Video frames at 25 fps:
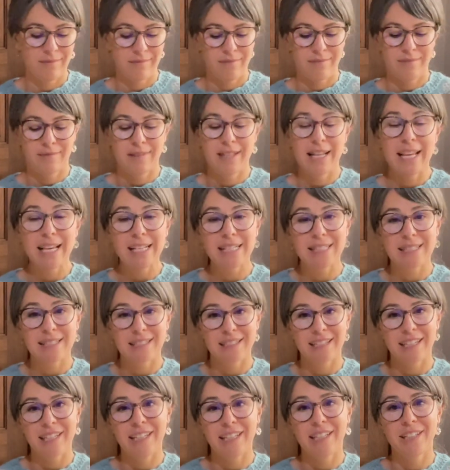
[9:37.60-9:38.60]
knit
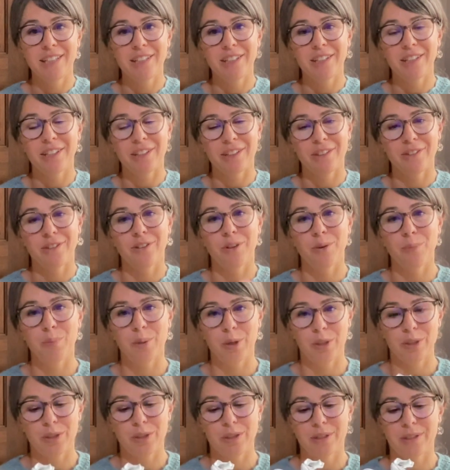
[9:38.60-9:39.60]
in your
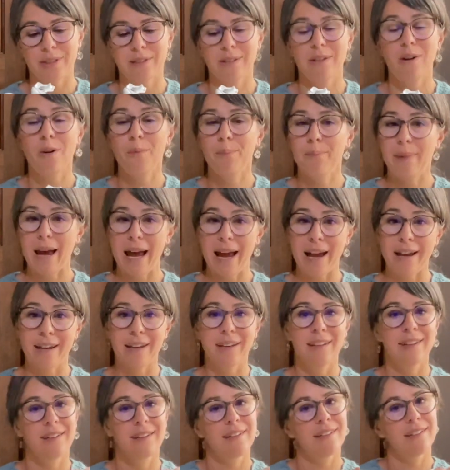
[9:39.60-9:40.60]
purse, bag,
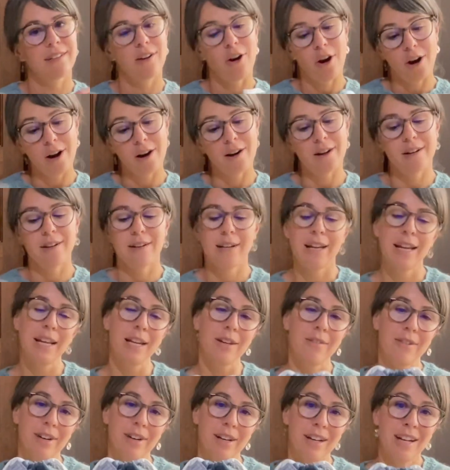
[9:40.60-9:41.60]
car,
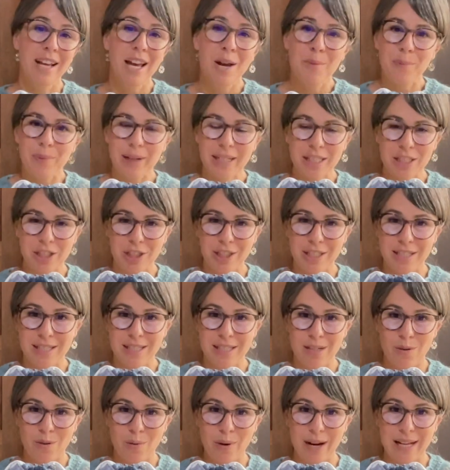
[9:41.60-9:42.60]
anywhere. But it's just
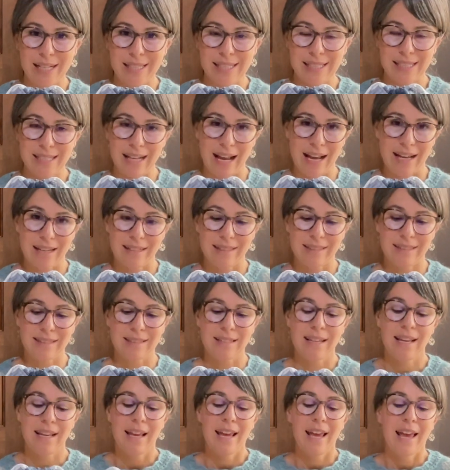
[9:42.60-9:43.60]
the right size.
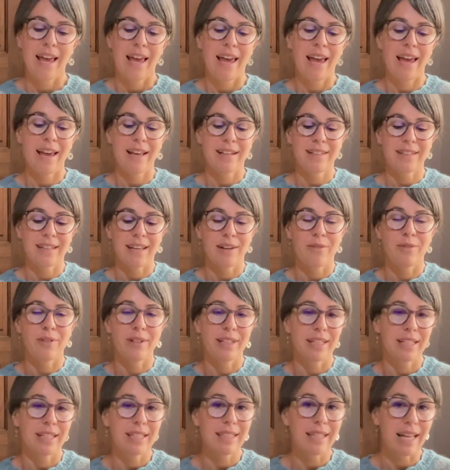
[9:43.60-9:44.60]
And I
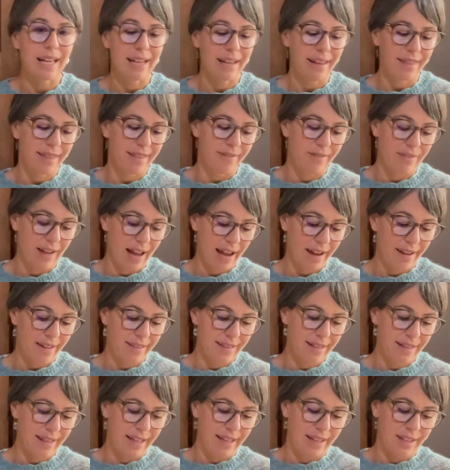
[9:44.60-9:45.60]
really like the fact
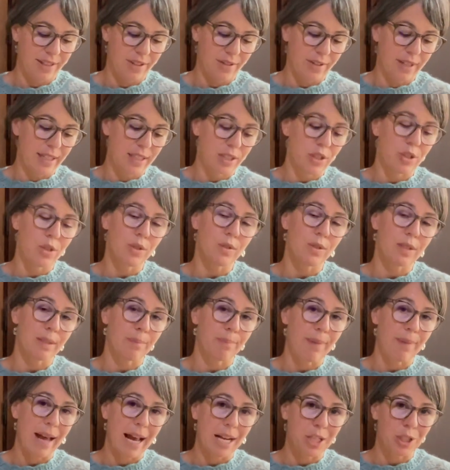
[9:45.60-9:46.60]
that you get to do some
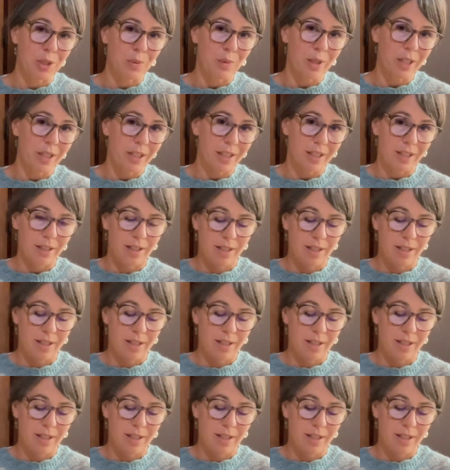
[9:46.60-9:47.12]
patchwork.